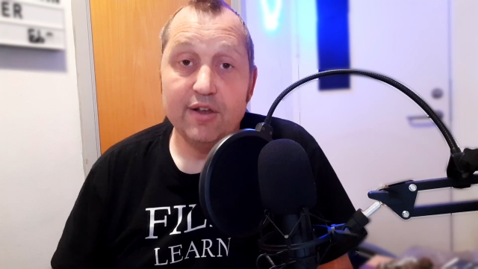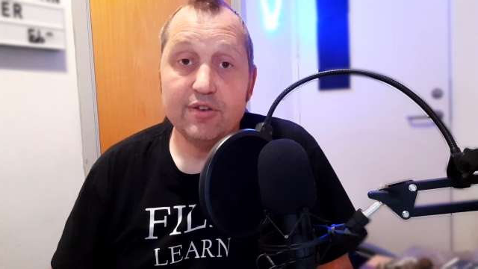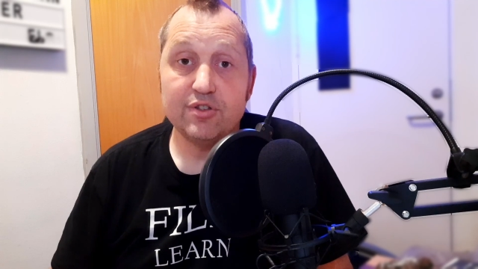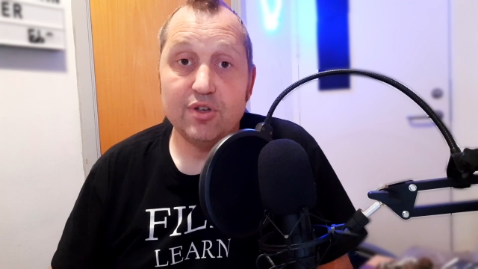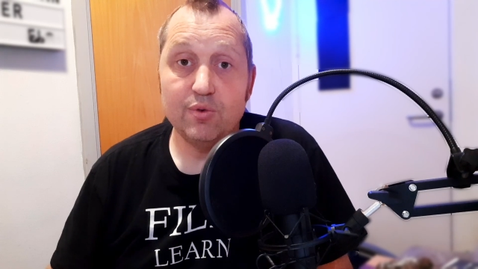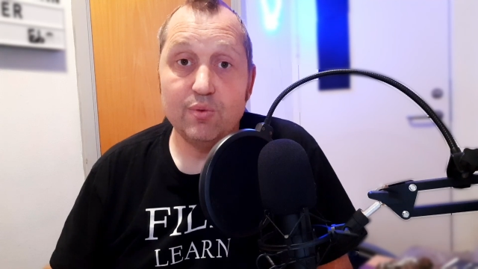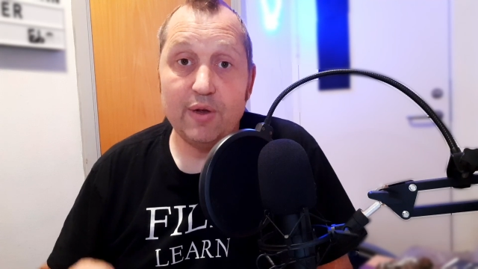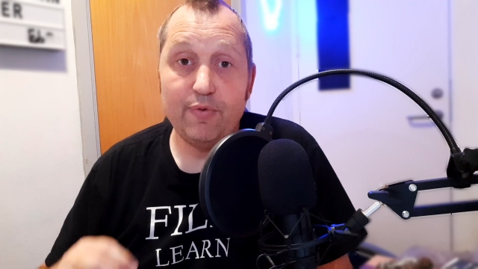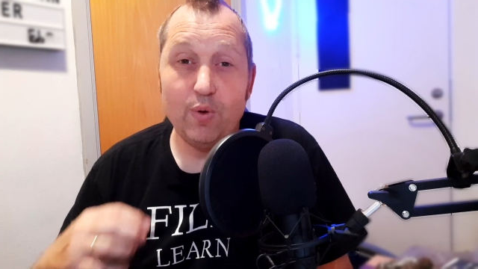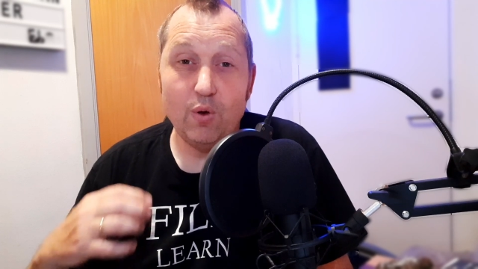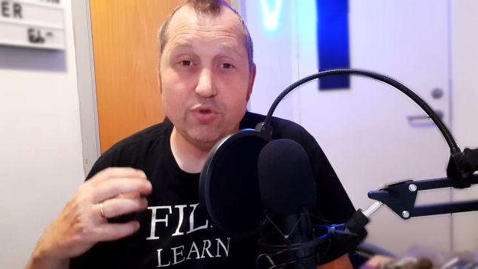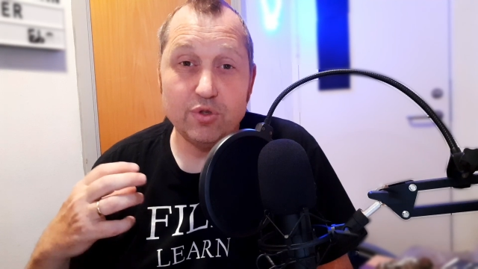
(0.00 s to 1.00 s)
So
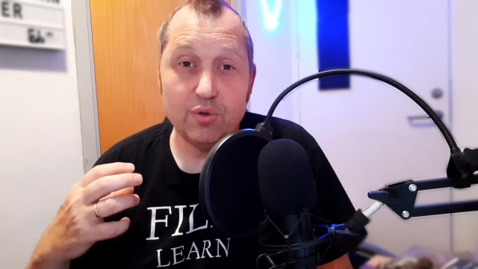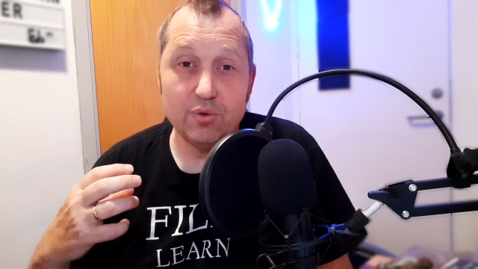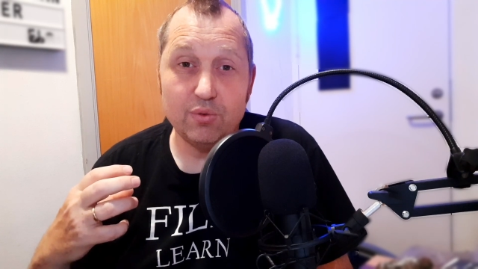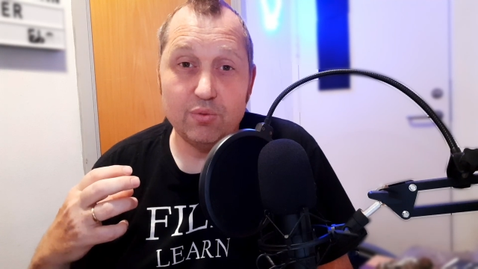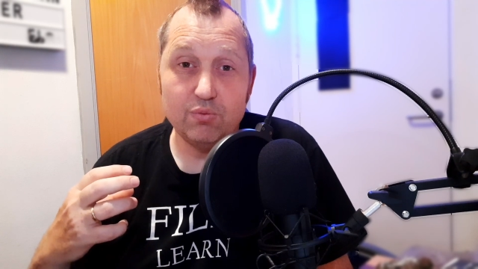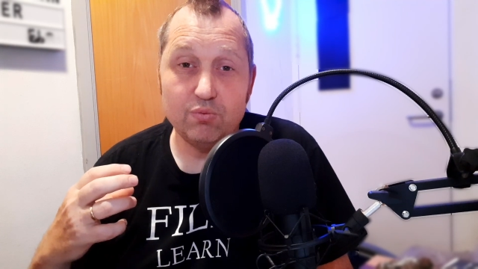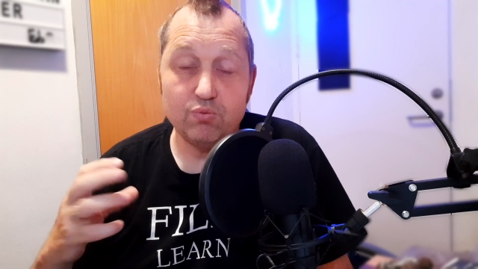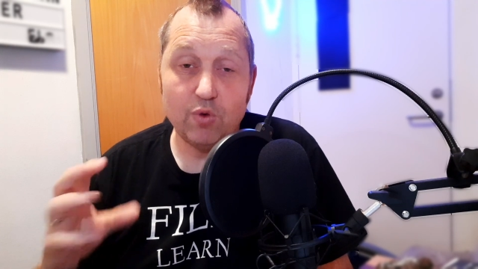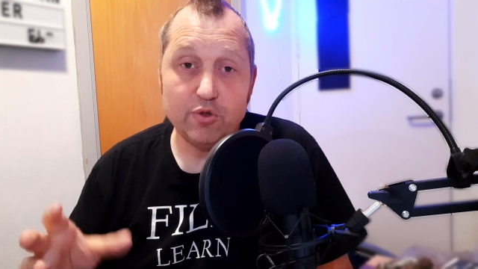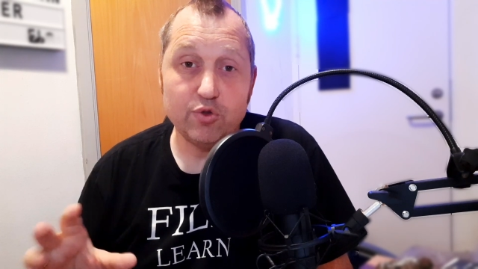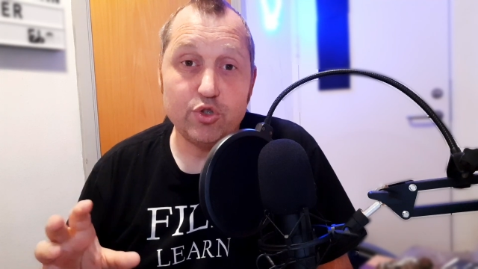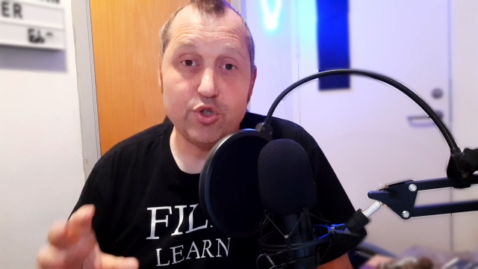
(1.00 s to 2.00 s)
if you also
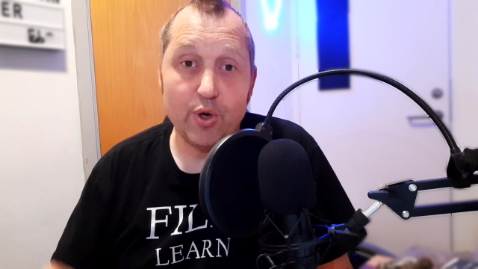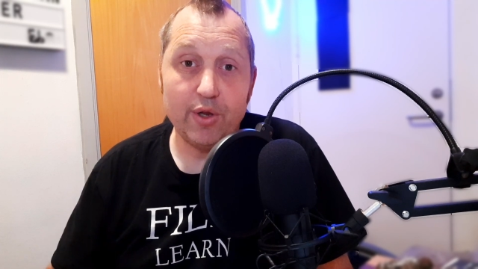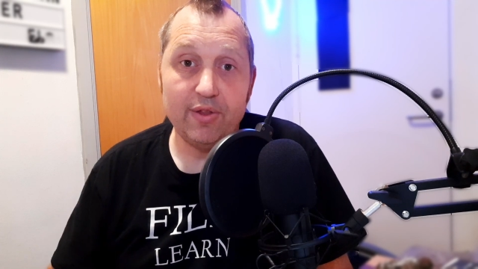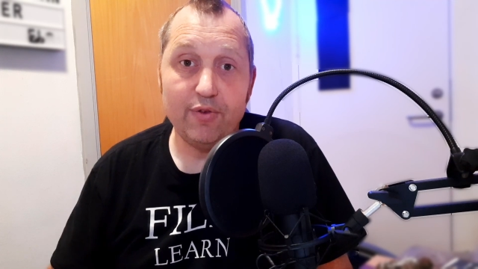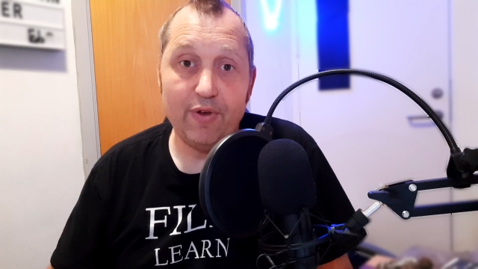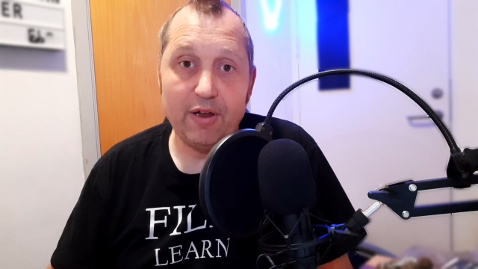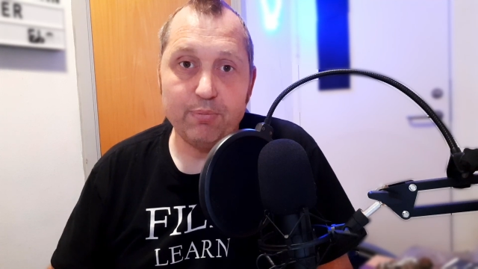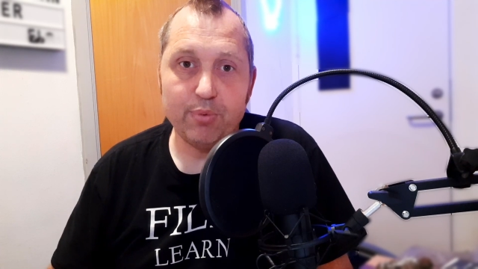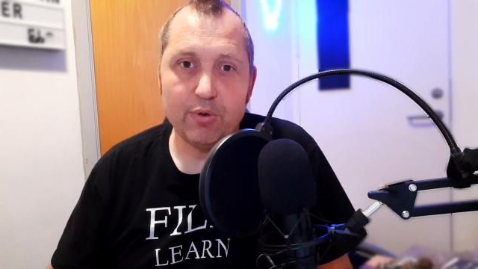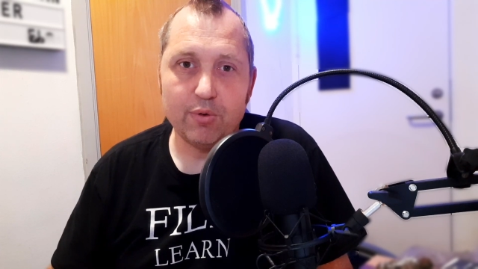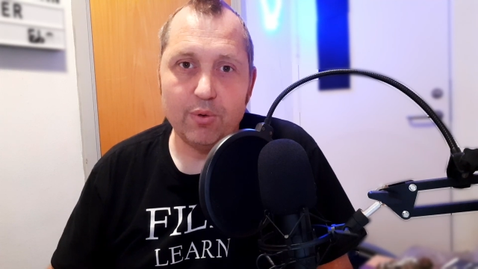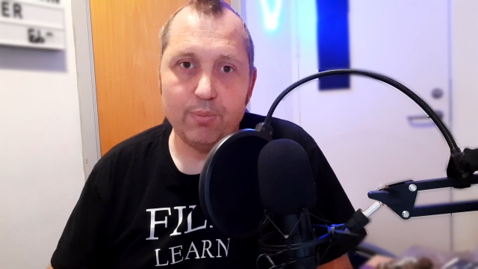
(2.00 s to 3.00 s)
want to join the
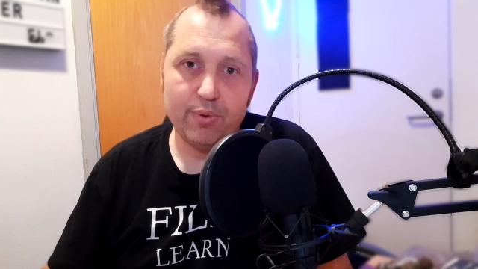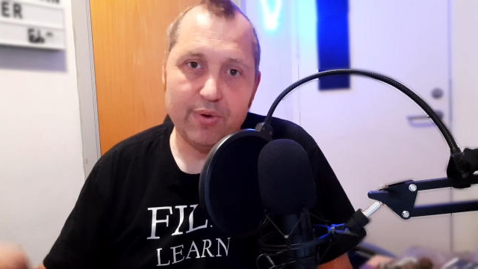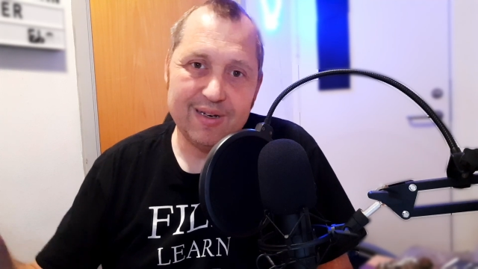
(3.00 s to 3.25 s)
Facebook group,